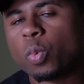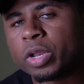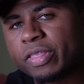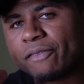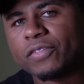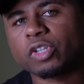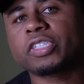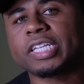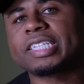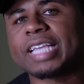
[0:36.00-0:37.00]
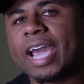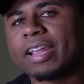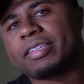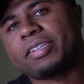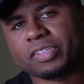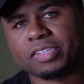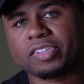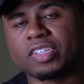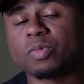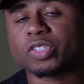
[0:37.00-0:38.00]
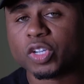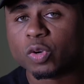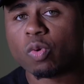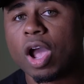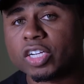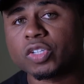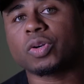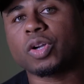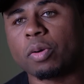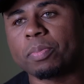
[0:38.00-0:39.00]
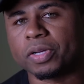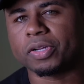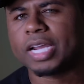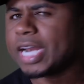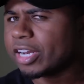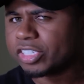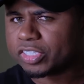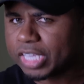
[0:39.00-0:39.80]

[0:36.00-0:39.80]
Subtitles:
one of the first things I added to the system was a garage door opener, and not just